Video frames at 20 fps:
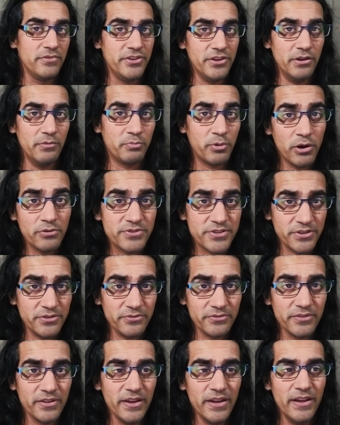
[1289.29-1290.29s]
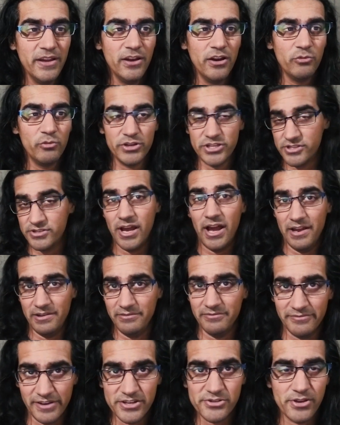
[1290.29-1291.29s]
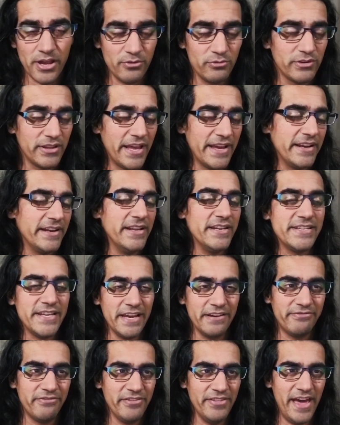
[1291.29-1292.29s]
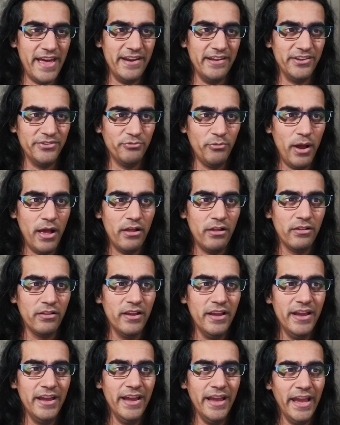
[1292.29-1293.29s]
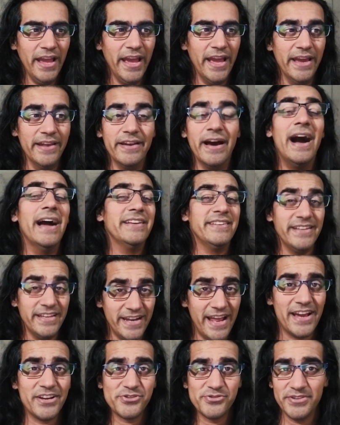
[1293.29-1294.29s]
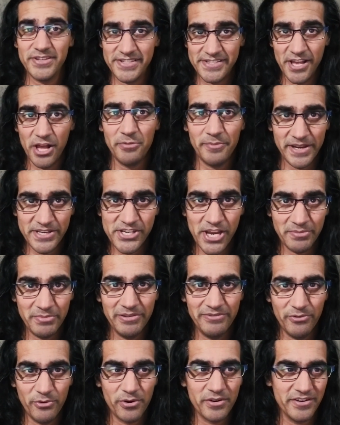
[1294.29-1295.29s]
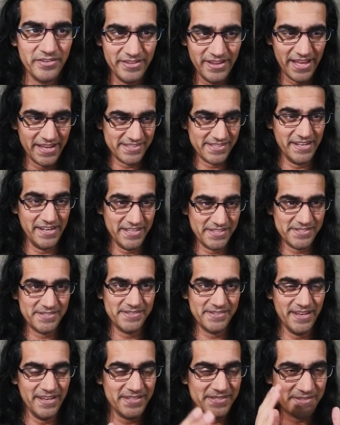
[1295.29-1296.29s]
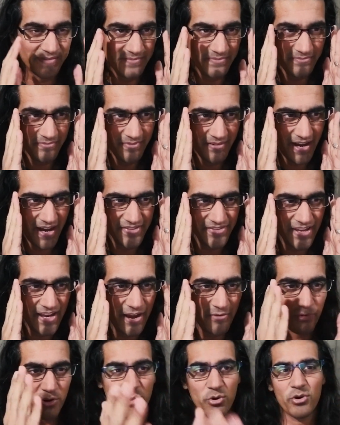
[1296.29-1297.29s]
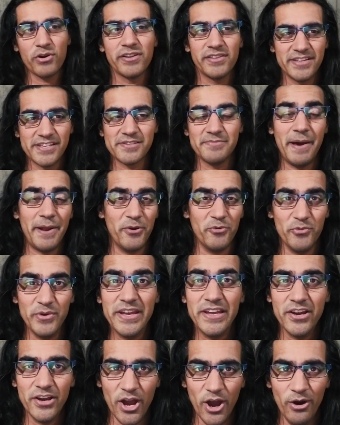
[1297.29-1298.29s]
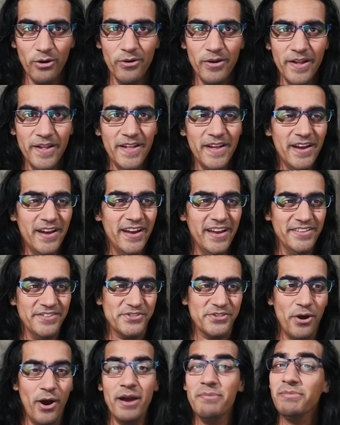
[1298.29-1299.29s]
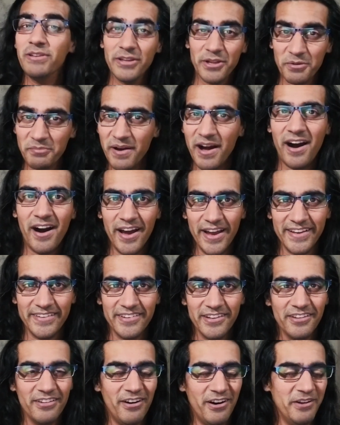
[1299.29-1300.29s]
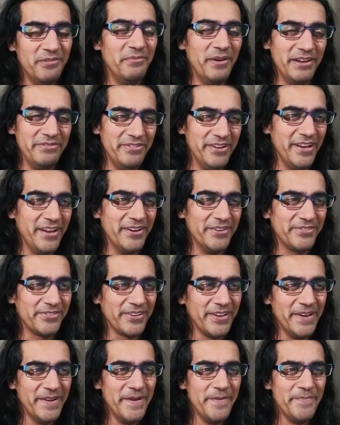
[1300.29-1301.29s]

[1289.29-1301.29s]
the Pro Tune, which is eventually I would like an intake for that as well. And I did actually sell my JB4. Like I said, it's I think I recorded this about a week ago, and so I'm a little behind on my videos.